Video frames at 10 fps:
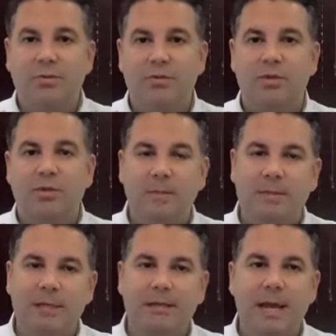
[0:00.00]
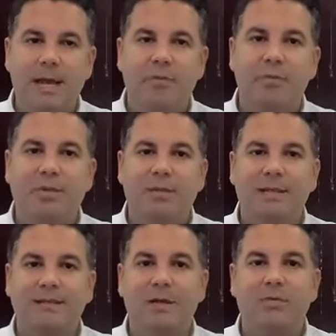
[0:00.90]
So something that
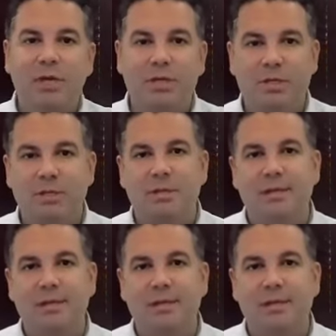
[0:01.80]
represents that region